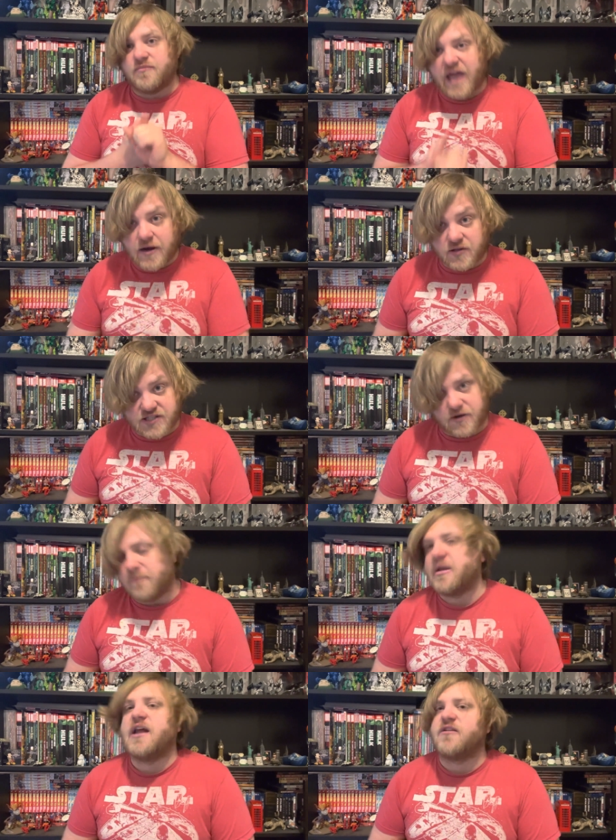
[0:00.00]
Then I'll
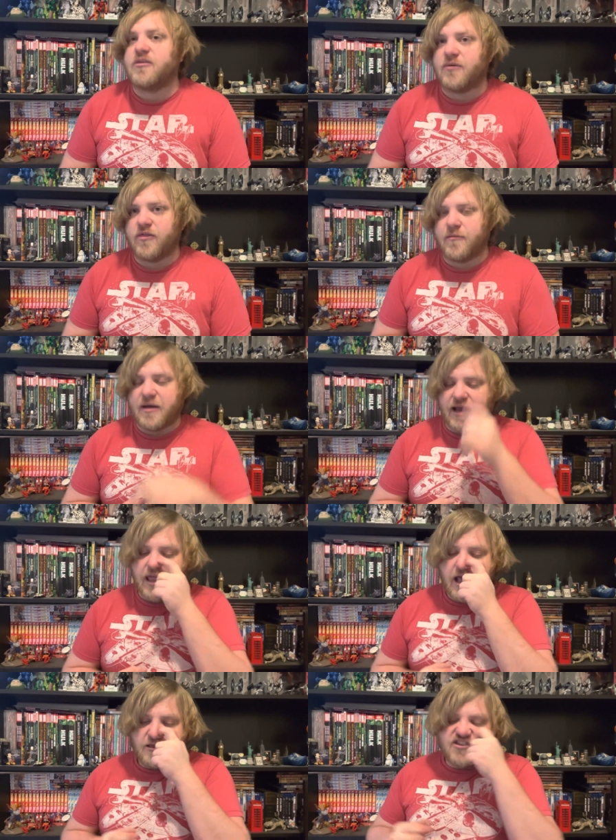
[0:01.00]
start patting them on the back.
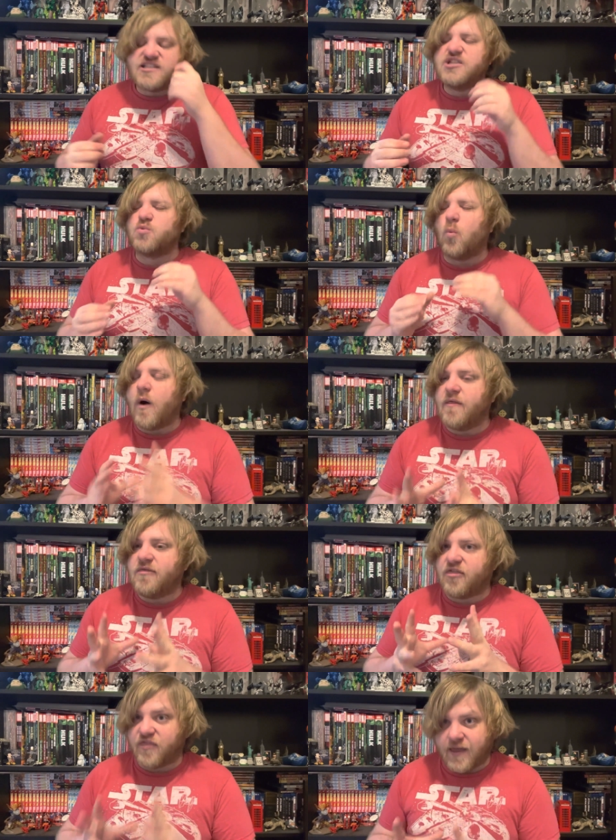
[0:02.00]
This is
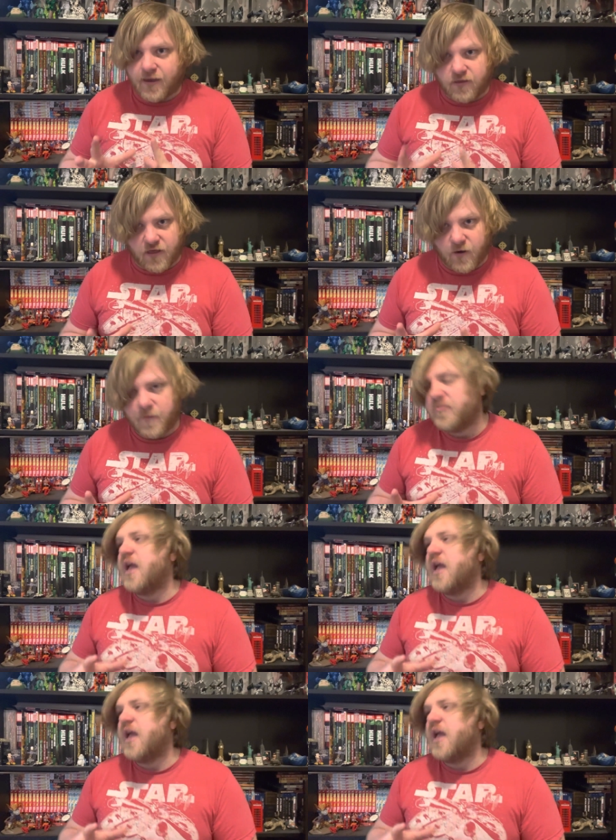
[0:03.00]
one thing though.